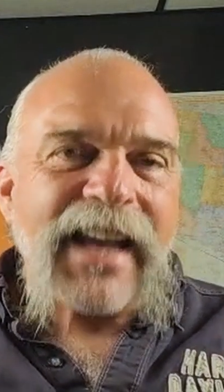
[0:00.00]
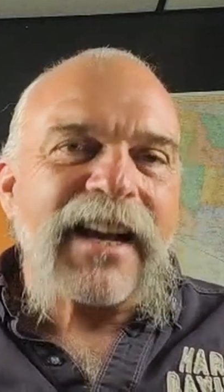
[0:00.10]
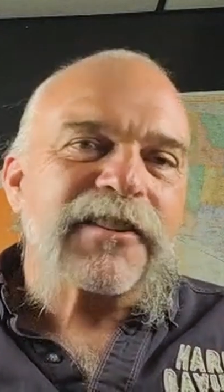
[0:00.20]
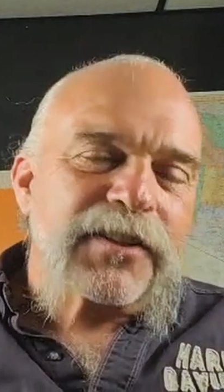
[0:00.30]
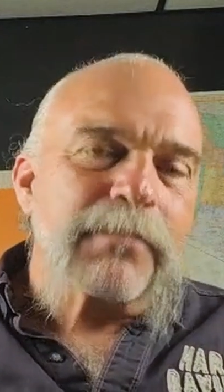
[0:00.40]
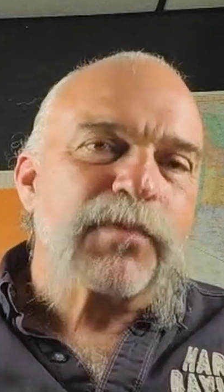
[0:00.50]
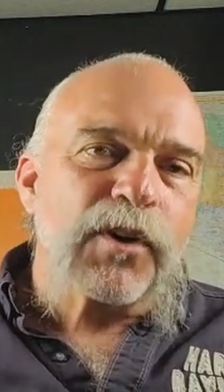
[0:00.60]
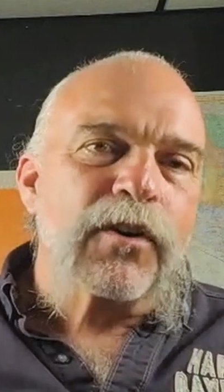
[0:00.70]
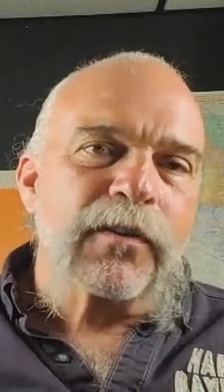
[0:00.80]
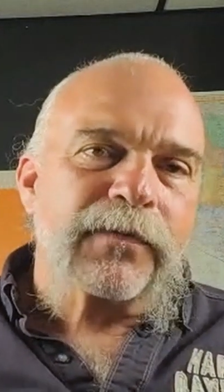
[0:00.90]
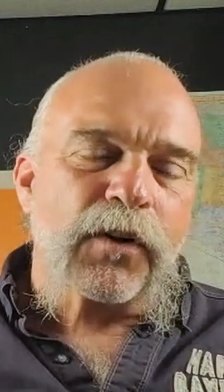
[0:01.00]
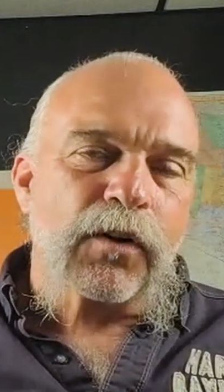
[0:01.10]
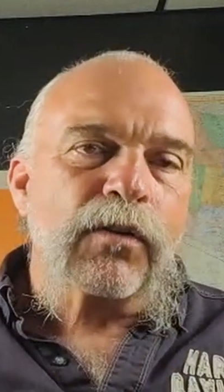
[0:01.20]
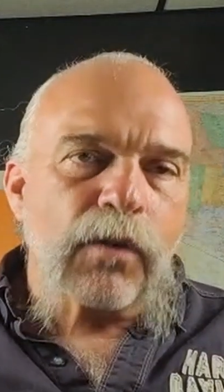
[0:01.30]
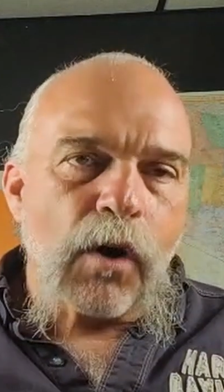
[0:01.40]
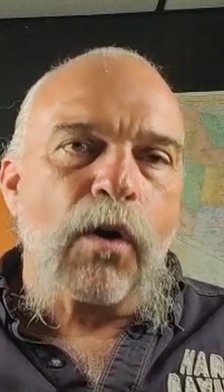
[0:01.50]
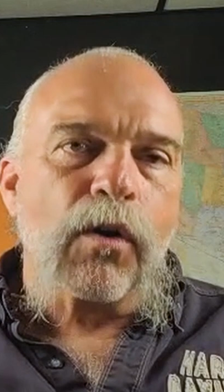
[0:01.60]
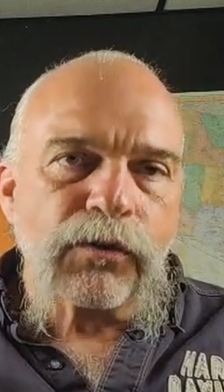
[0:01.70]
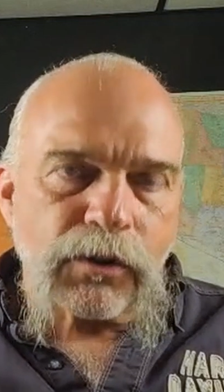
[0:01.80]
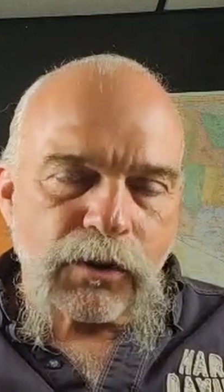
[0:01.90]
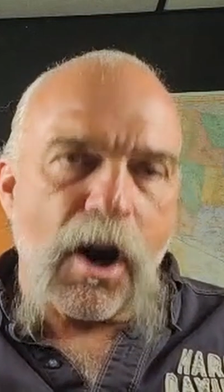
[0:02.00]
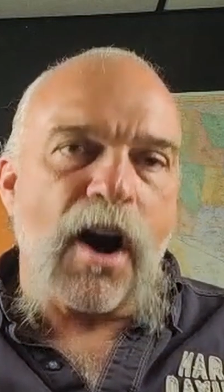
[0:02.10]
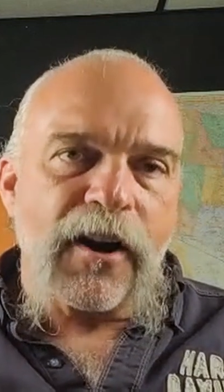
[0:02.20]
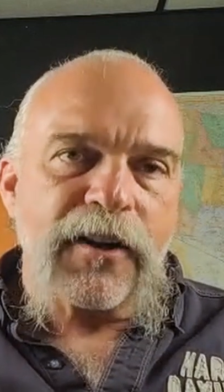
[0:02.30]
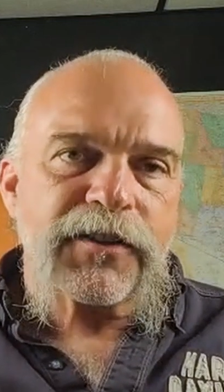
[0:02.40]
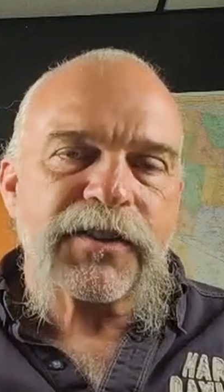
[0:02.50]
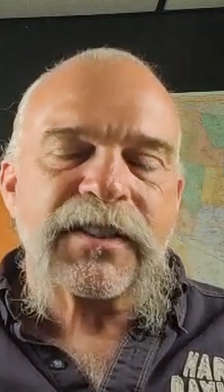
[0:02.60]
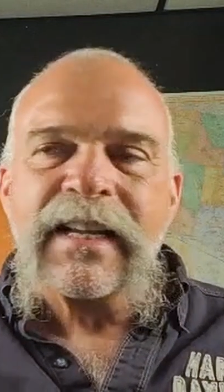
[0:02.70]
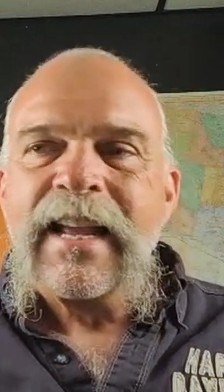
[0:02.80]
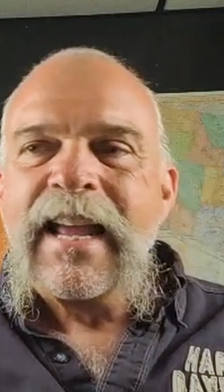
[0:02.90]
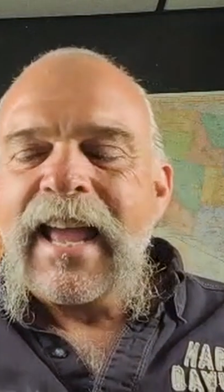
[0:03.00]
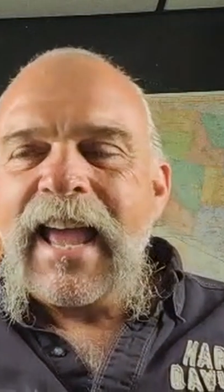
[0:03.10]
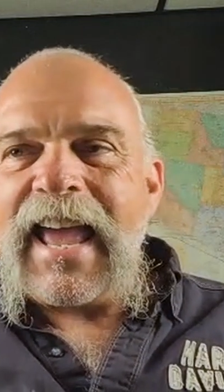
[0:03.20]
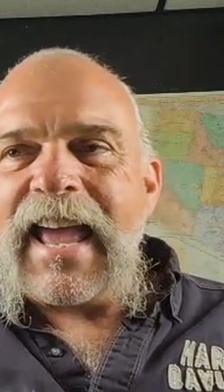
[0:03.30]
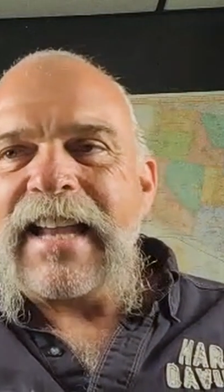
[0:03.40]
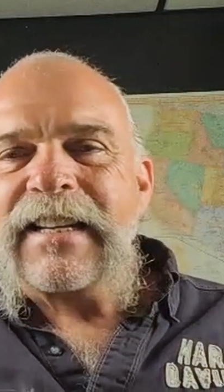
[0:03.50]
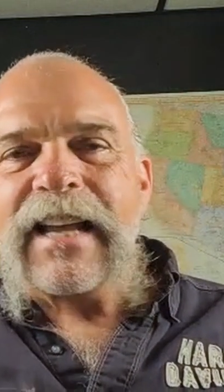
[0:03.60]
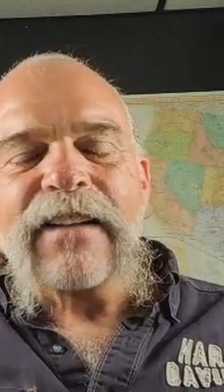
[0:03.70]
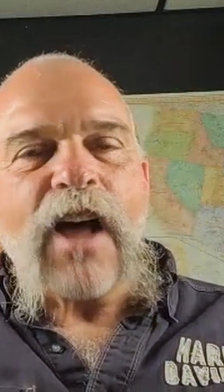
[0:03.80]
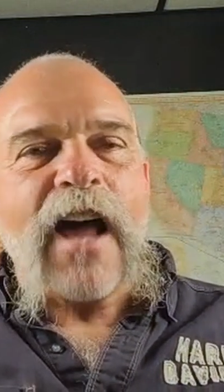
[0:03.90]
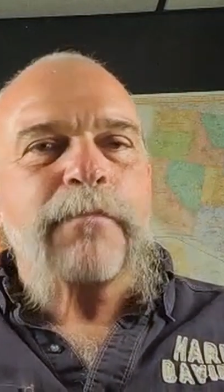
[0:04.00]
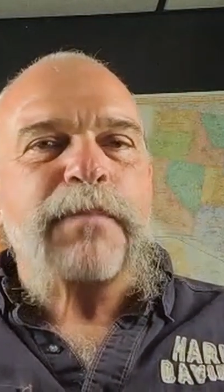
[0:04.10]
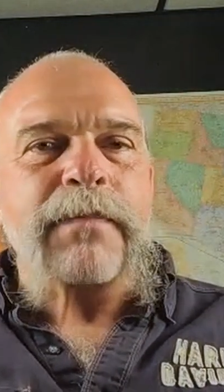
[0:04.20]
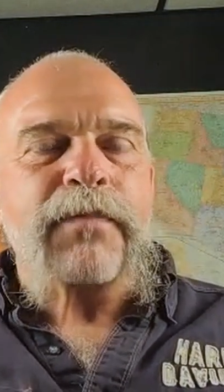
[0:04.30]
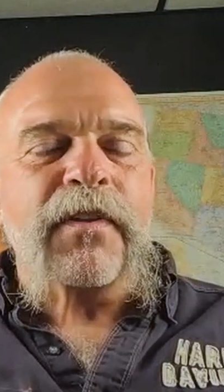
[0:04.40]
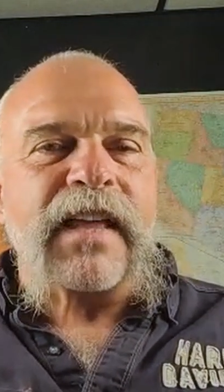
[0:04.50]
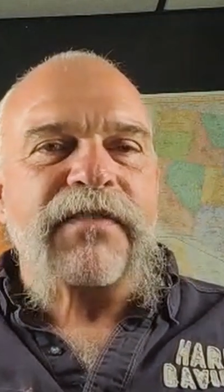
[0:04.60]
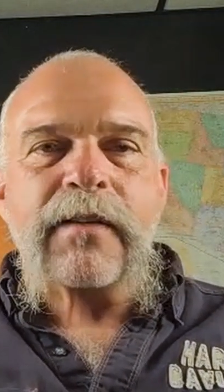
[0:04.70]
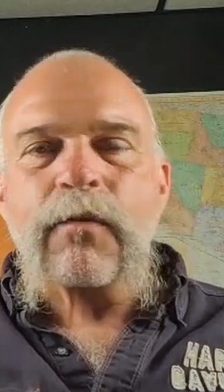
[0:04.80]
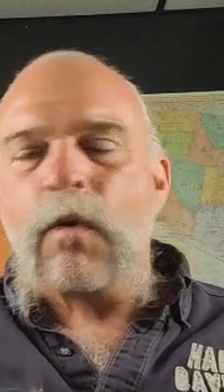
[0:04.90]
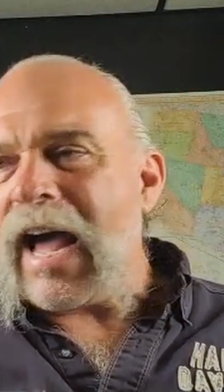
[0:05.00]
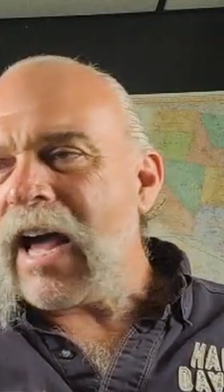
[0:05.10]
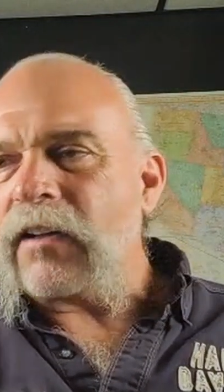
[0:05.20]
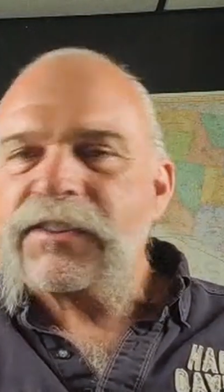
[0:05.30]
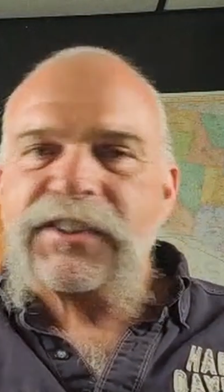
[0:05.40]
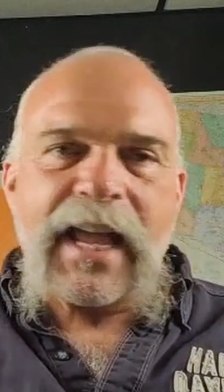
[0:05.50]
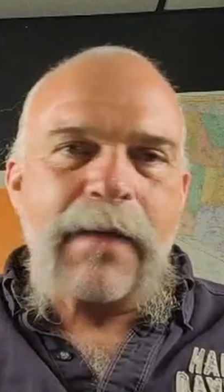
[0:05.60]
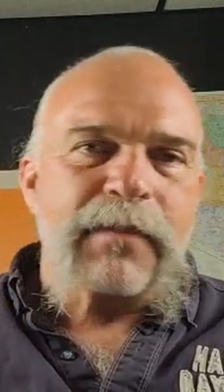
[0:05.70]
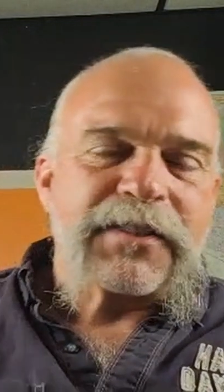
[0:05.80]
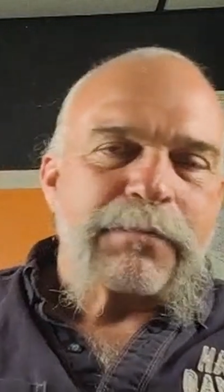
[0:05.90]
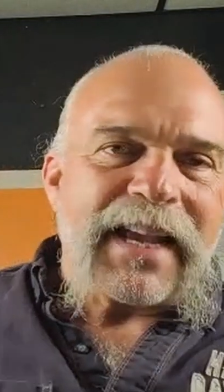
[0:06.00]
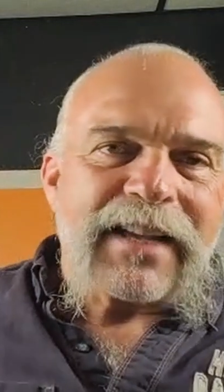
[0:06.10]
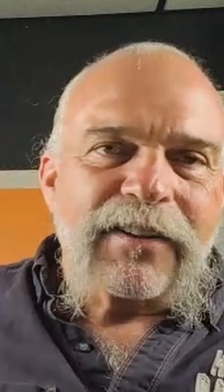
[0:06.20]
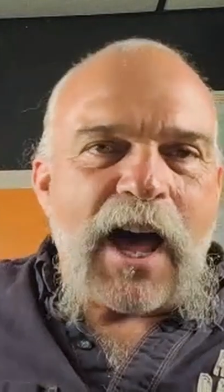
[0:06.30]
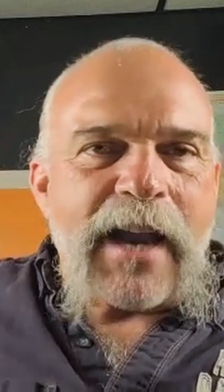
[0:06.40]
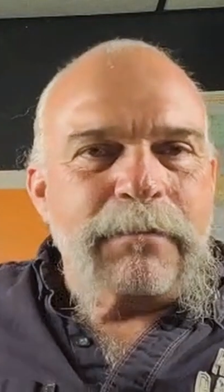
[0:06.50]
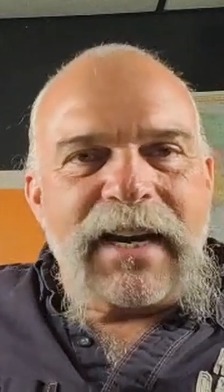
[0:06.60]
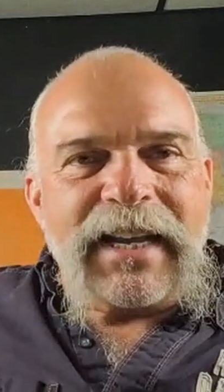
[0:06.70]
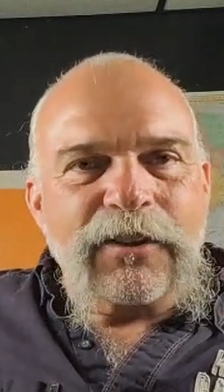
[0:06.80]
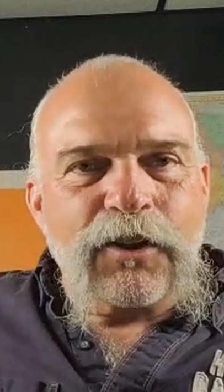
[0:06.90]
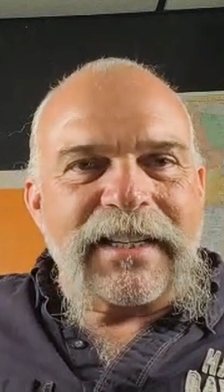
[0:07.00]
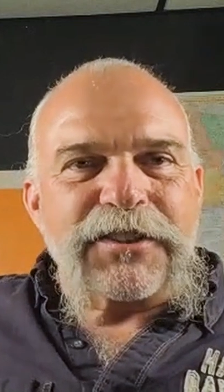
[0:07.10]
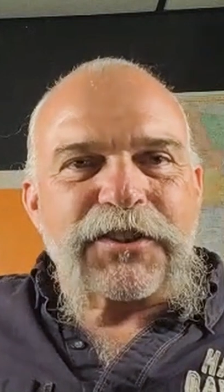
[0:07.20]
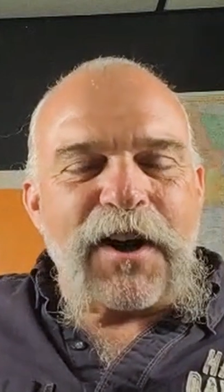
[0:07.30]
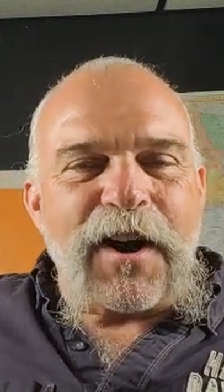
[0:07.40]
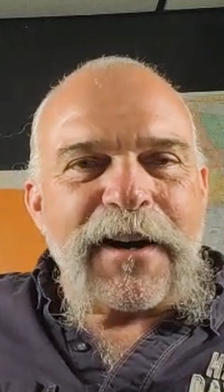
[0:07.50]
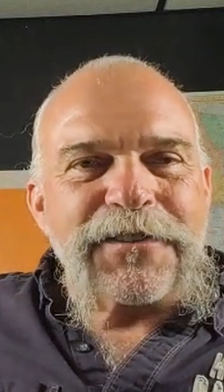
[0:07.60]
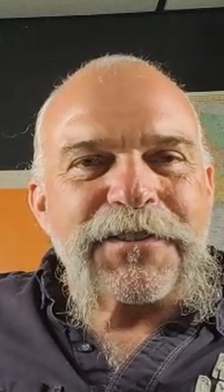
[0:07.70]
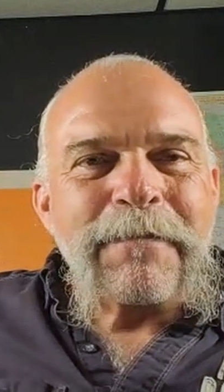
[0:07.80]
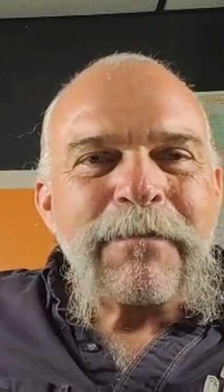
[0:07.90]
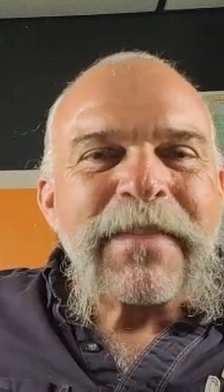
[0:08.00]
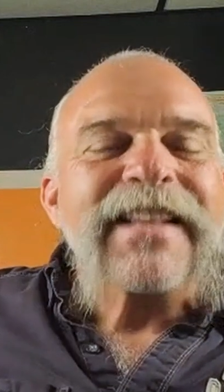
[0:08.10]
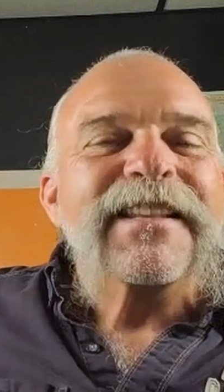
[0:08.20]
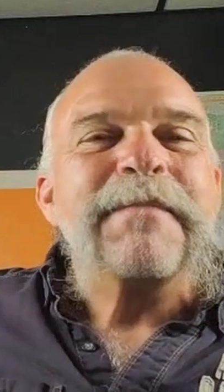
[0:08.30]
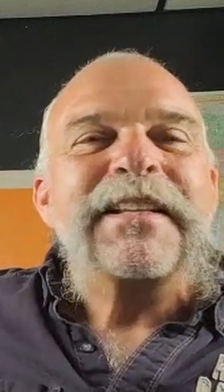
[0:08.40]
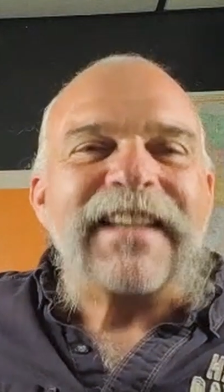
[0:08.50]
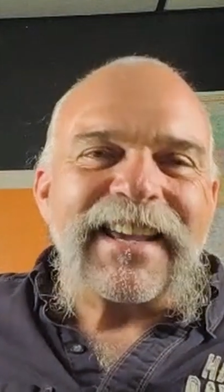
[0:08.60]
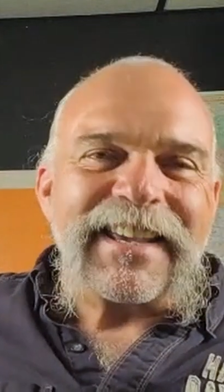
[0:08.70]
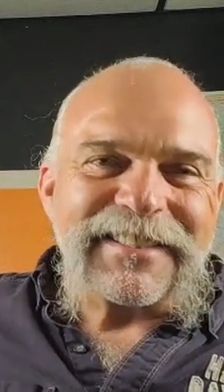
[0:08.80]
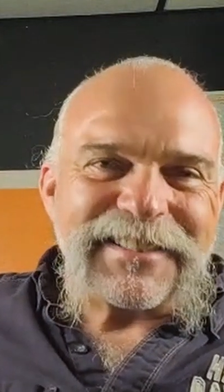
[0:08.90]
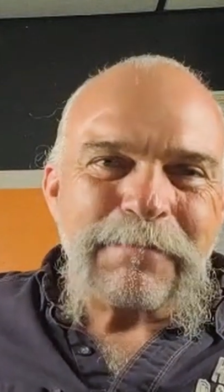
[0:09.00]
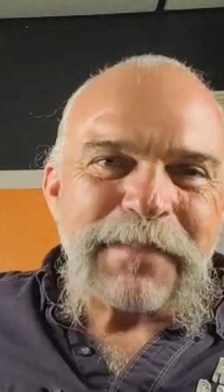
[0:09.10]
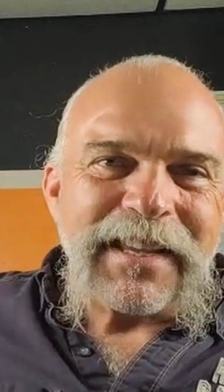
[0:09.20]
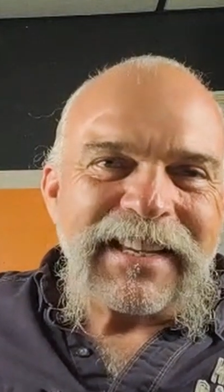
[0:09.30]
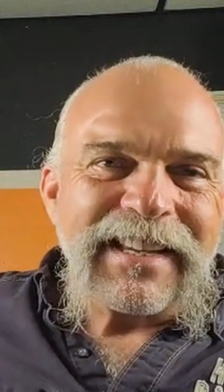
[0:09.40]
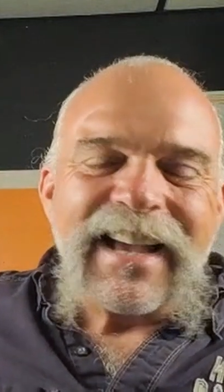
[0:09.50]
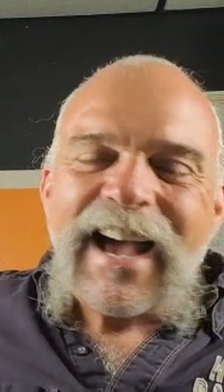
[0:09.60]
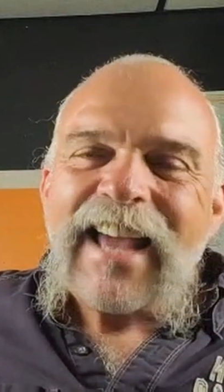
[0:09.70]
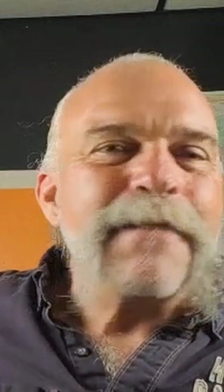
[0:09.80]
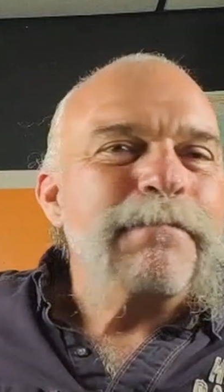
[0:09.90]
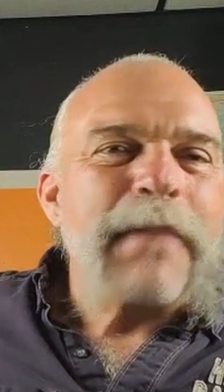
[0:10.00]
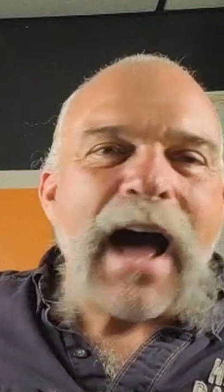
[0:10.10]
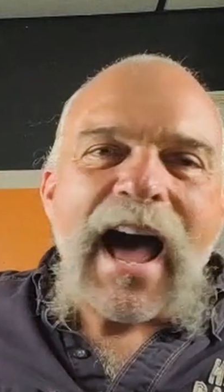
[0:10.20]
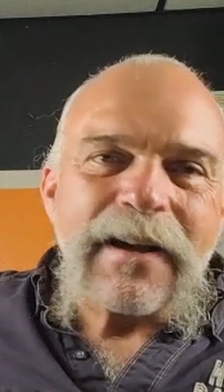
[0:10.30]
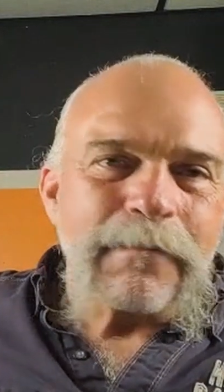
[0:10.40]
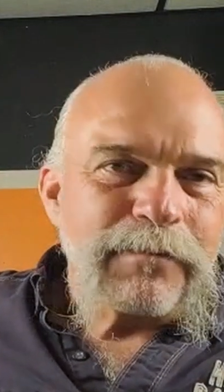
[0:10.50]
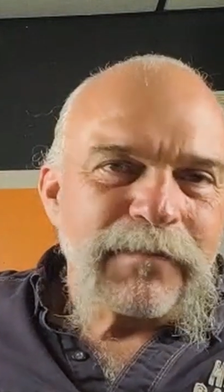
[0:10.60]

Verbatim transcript: I got some beautiful old cars. And a lot of people, they think, wow, Sam must make a lot of money. Look at his cars. Let me tell you something. I didn't buy them.